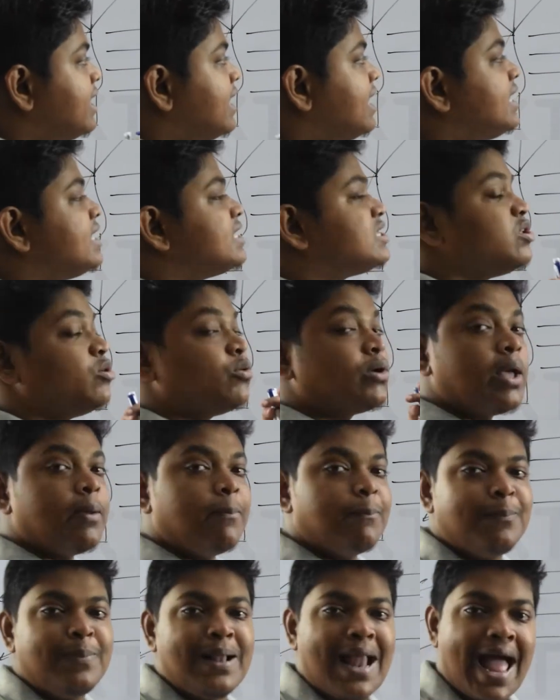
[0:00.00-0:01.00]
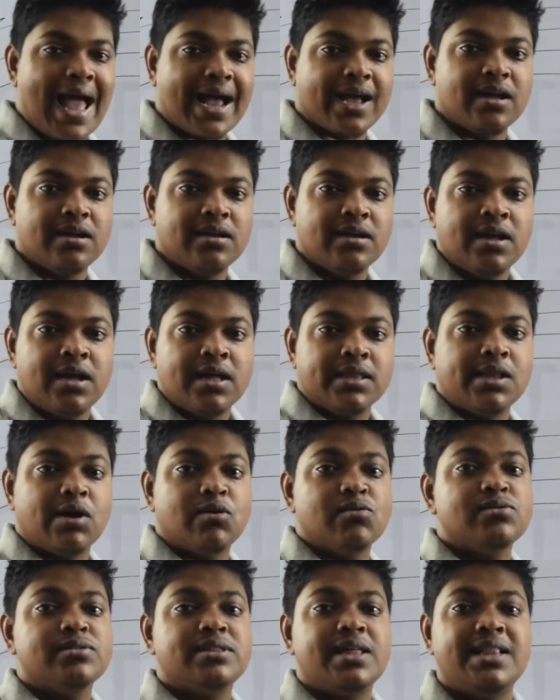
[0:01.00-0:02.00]
it is looking black.
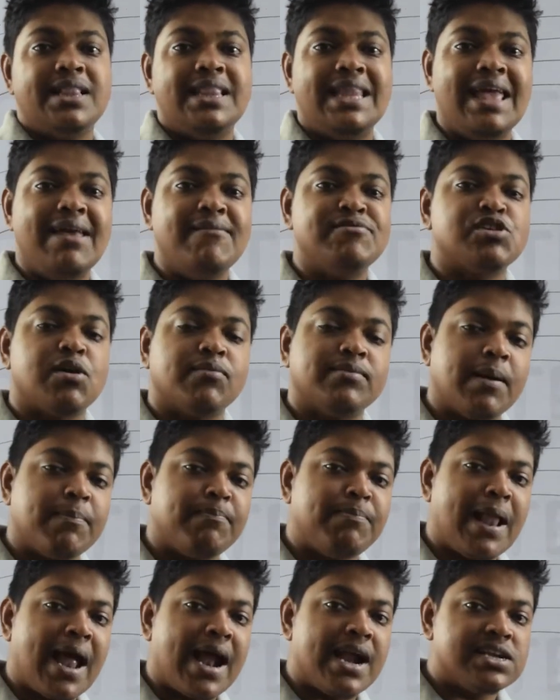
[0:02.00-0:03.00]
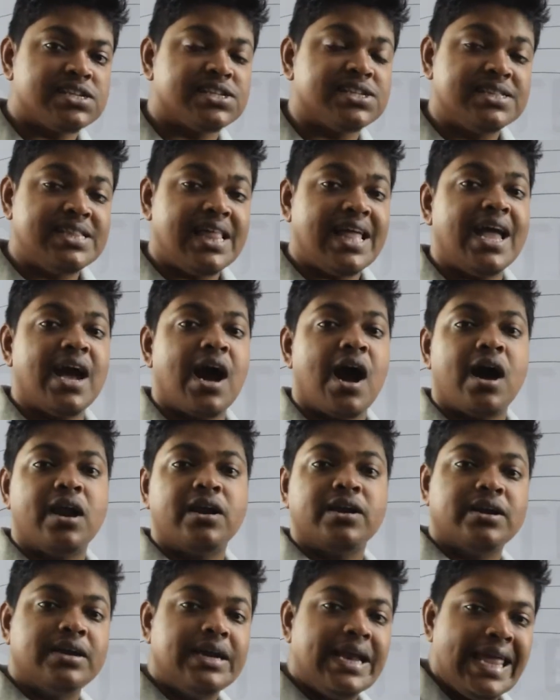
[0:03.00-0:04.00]
Now the leaves of the plants, they are
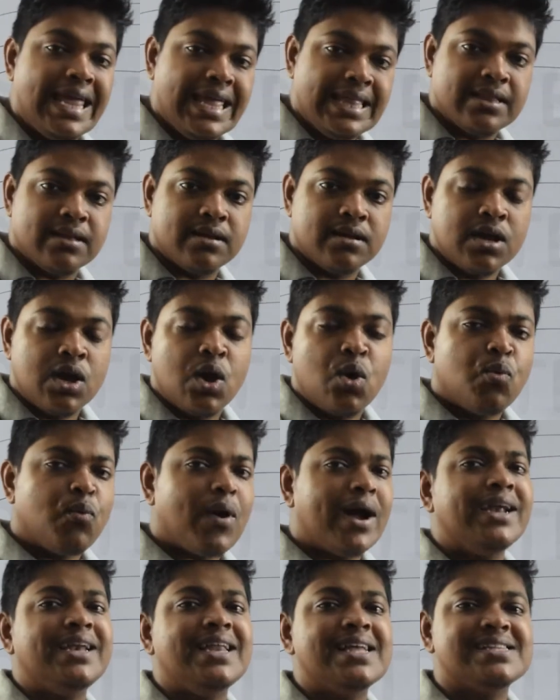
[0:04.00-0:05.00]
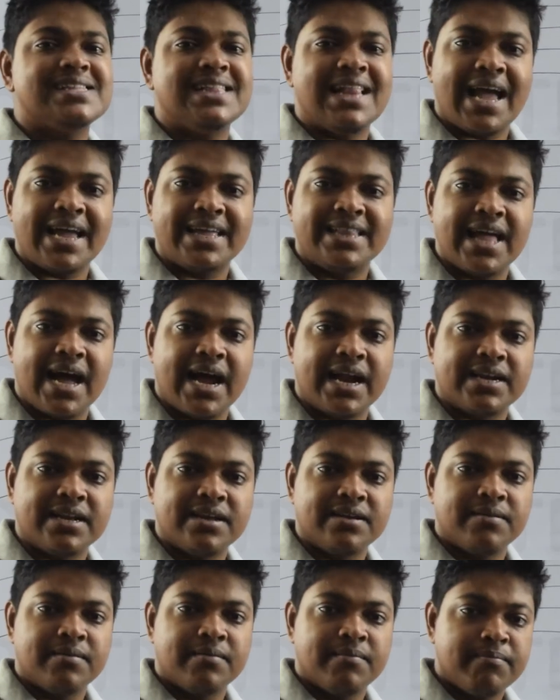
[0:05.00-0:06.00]
green. Why it is like that?
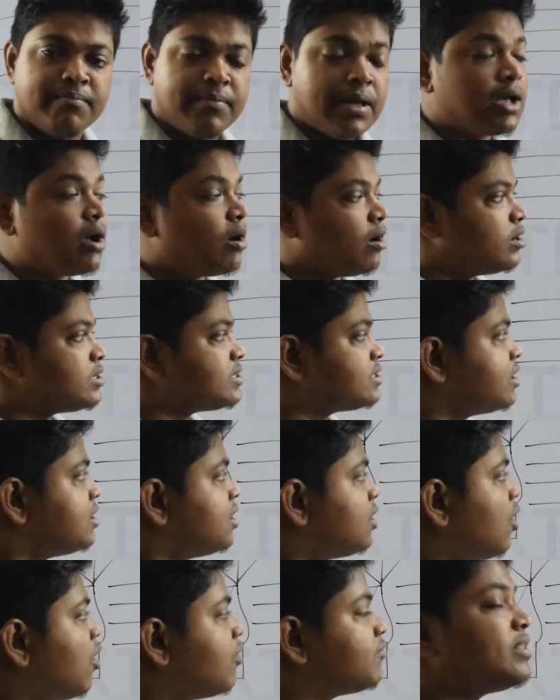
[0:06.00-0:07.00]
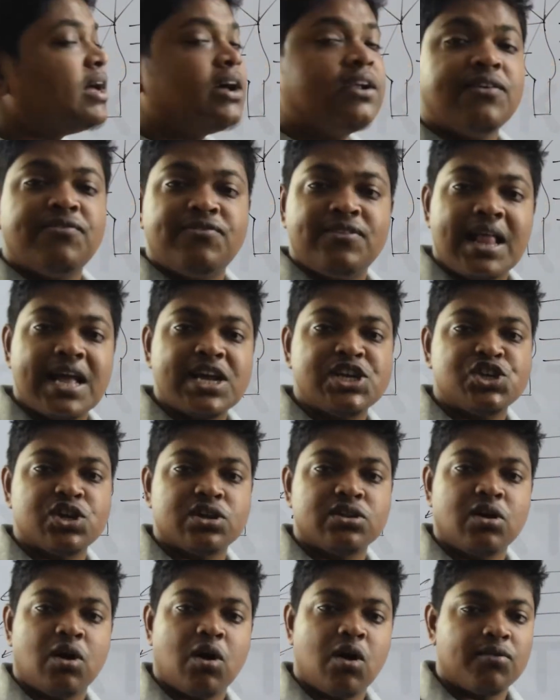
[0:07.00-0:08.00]
Because of the
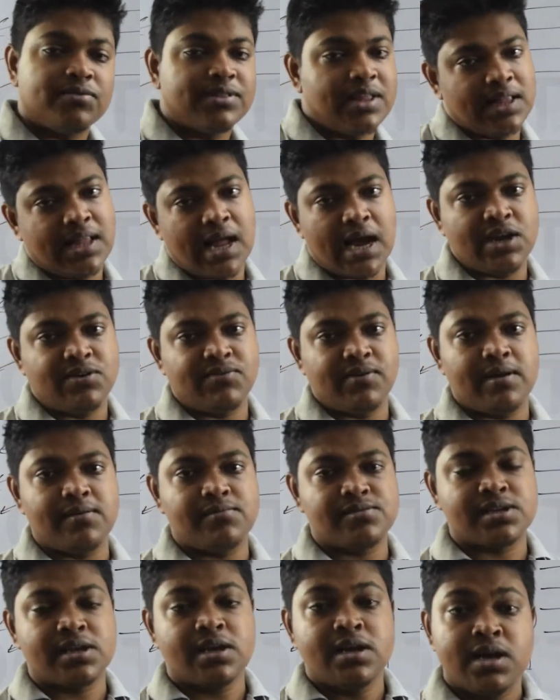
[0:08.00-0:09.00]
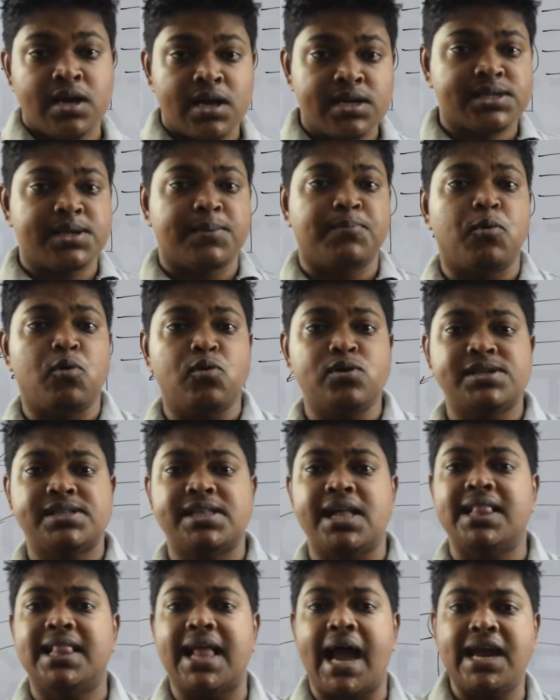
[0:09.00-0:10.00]
reflection of the light waves. Suppose
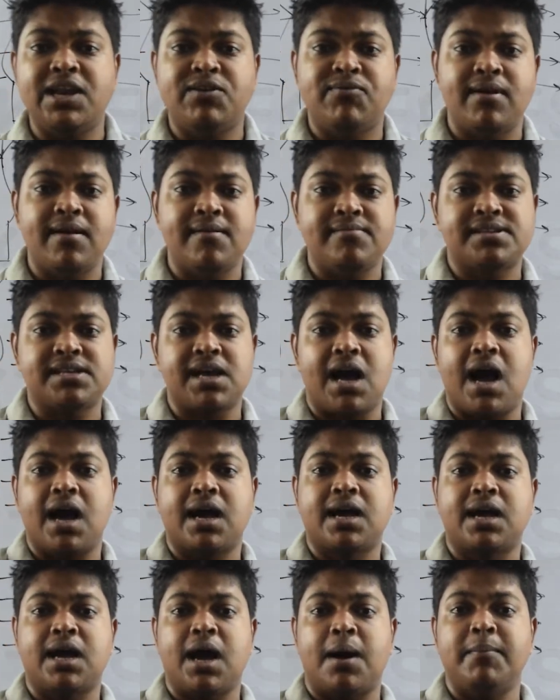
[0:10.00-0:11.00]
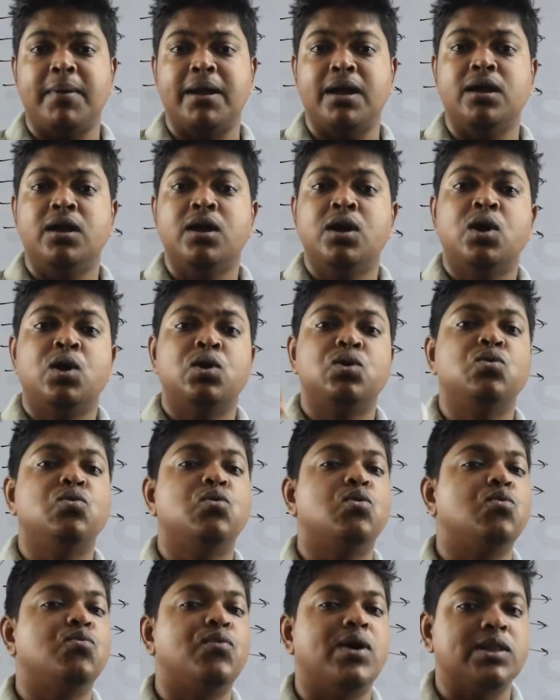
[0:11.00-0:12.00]
the light waves are coming to
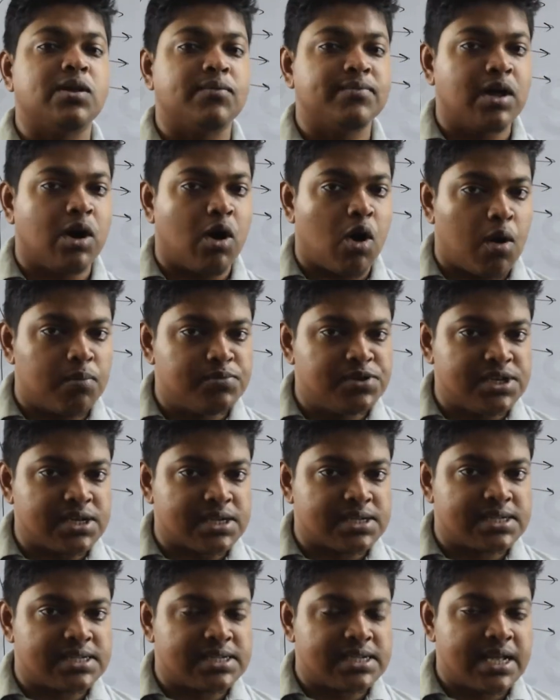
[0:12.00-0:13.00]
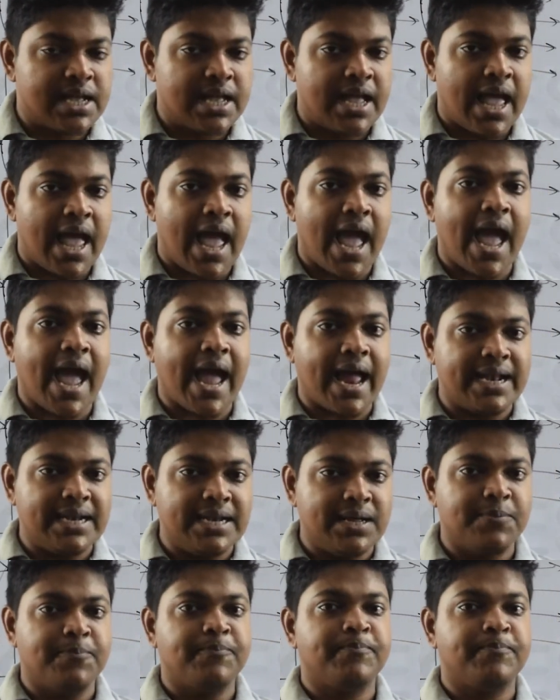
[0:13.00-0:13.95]
one of the objects, and